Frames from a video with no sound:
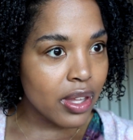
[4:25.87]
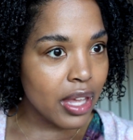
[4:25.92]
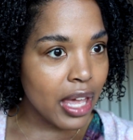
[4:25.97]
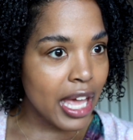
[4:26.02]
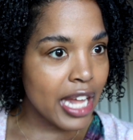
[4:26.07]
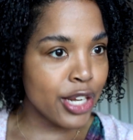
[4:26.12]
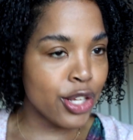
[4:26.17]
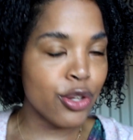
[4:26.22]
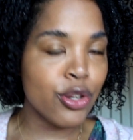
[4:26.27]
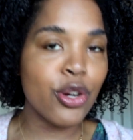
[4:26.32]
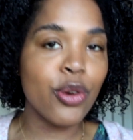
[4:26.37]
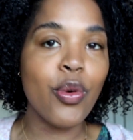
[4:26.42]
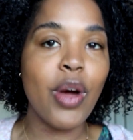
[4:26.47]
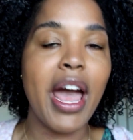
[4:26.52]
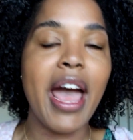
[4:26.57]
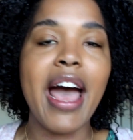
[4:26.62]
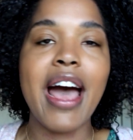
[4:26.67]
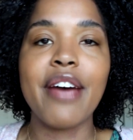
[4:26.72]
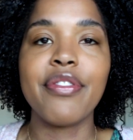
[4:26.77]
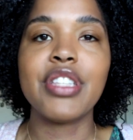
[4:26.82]
And you don't
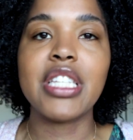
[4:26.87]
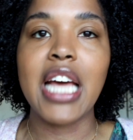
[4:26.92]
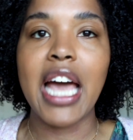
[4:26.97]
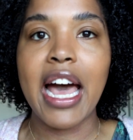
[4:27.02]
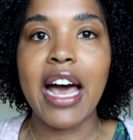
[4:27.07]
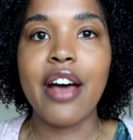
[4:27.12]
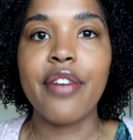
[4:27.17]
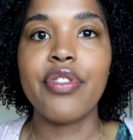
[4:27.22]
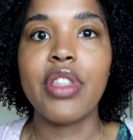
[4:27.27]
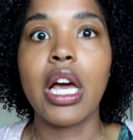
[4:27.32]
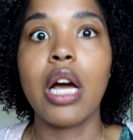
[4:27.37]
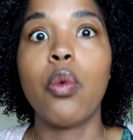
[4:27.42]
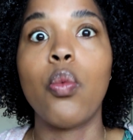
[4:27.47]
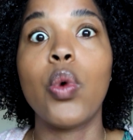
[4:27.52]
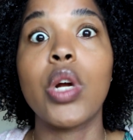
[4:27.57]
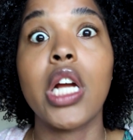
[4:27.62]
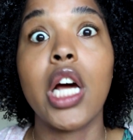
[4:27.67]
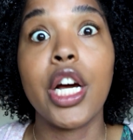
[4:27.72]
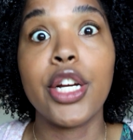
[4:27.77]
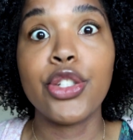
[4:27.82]
have to have that
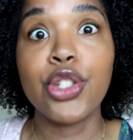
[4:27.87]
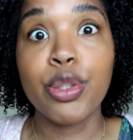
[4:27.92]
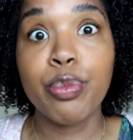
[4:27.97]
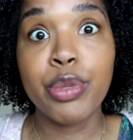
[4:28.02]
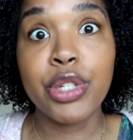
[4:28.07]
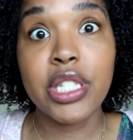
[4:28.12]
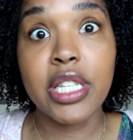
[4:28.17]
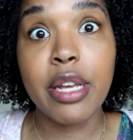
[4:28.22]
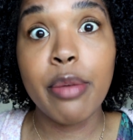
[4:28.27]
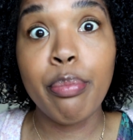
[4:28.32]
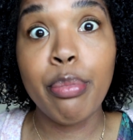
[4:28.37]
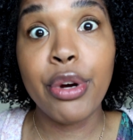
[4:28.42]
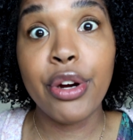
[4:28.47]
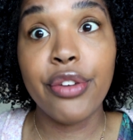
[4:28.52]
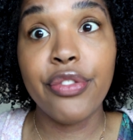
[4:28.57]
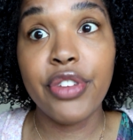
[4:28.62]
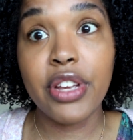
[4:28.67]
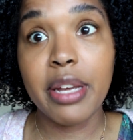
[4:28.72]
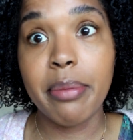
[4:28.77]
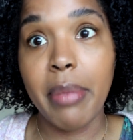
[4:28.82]
100%
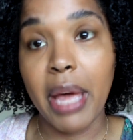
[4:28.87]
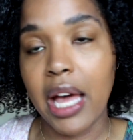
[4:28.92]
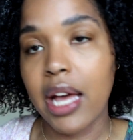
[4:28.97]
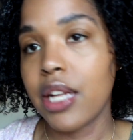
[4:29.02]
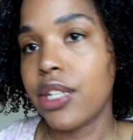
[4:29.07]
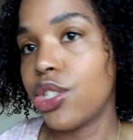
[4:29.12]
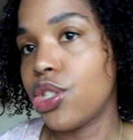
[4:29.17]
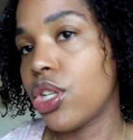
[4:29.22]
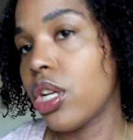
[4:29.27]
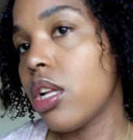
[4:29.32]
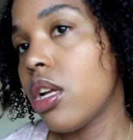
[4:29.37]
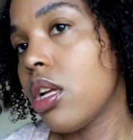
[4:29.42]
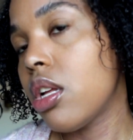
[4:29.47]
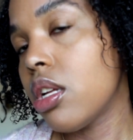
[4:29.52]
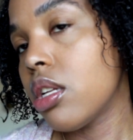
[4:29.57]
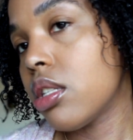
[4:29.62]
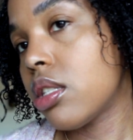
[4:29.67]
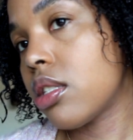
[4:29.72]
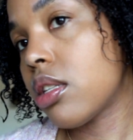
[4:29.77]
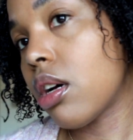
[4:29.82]
perfect match.
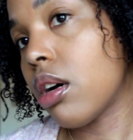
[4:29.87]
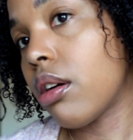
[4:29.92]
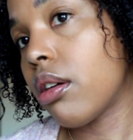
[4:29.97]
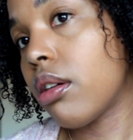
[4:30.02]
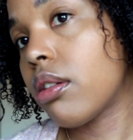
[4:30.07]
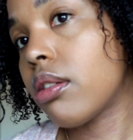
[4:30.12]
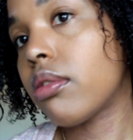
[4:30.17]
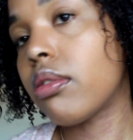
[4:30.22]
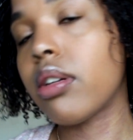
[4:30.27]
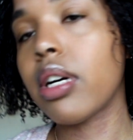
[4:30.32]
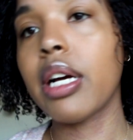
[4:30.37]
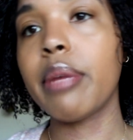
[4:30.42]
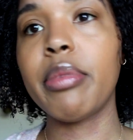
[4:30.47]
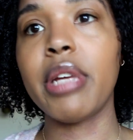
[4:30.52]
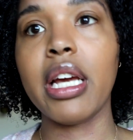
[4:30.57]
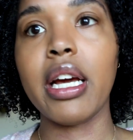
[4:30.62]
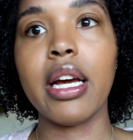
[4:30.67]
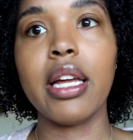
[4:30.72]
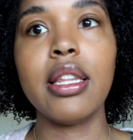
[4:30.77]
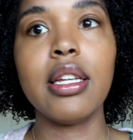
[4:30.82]
So, I
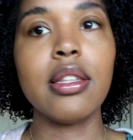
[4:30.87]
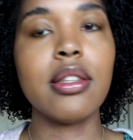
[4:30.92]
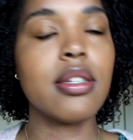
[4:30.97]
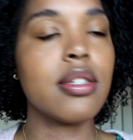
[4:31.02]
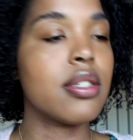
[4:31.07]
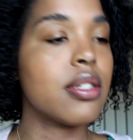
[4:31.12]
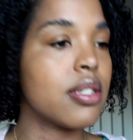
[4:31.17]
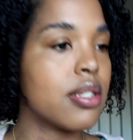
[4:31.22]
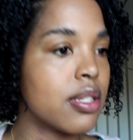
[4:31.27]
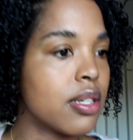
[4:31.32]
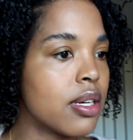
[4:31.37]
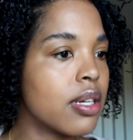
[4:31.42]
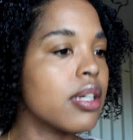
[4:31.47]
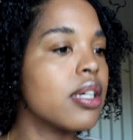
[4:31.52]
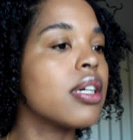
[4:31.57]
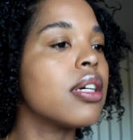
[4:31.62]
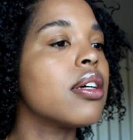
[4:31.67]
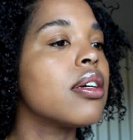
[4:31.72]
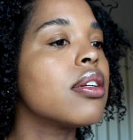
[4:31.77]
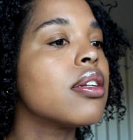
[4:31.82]
mean, I think this is
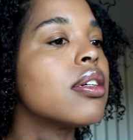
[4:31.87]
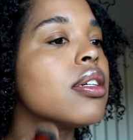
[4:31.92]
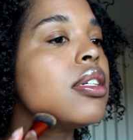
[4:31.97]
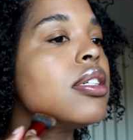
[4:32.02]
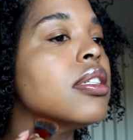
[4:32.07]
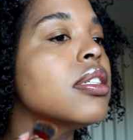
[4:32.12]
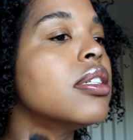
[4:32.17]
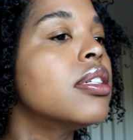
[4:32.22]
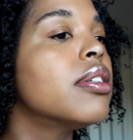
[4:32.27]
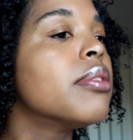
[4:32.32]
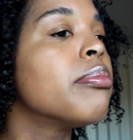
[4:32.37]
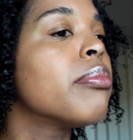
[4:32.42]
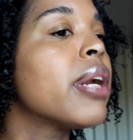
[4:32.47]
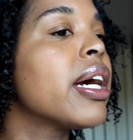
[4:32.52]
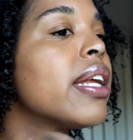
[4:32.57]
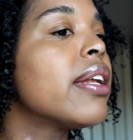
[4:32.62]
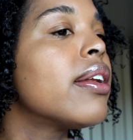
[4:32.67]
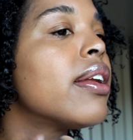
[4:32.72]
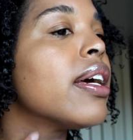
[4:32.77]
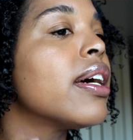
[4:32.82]
good.
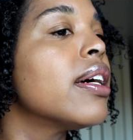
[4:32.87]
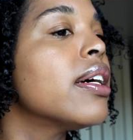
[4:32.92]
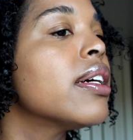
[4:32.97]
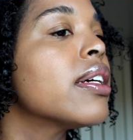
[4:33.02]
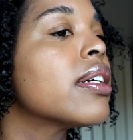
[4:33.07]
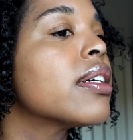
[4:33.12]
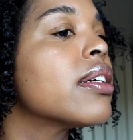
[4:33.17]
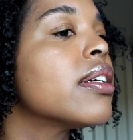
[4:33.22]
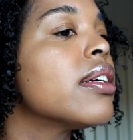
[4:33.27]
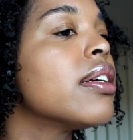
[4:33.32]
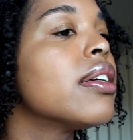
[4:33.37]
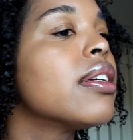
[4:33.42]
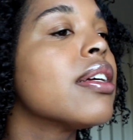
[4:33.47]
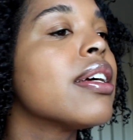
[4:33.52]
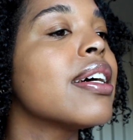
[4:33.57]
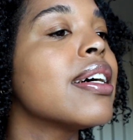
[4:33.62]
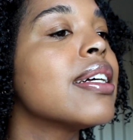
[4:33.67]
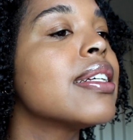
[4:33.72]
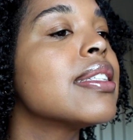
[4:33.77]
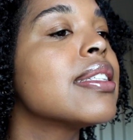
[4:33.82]
My neck, it
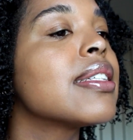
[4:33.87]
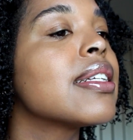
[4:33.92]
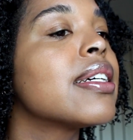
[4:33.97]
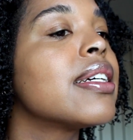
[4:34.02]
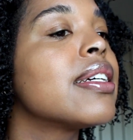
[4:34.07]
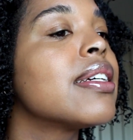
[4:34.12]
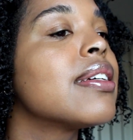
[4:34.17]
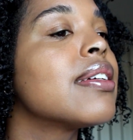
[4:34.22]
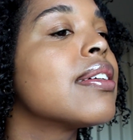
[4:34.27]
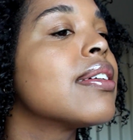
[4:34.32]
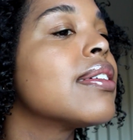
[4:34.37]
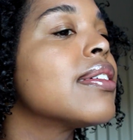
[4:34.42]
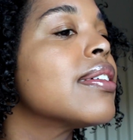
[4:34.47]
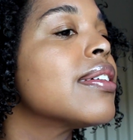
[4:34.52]
has like,